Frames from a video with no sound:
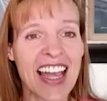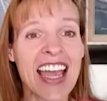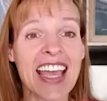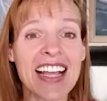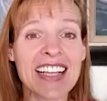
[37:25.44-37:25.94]

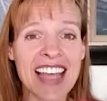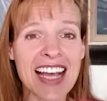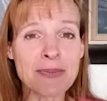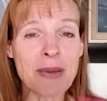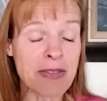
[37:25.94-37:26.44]
it is.
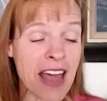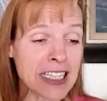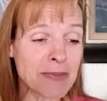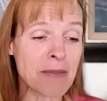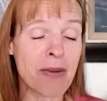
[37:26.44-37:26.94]

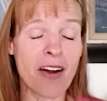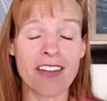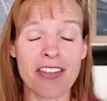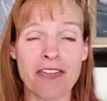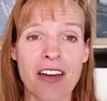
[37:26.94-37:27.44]
That's been part
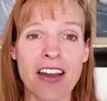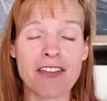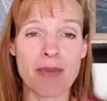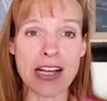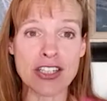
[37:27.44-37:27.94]
of the fun
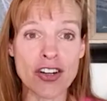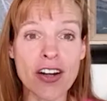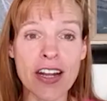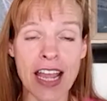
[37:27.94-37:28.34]
of my journey,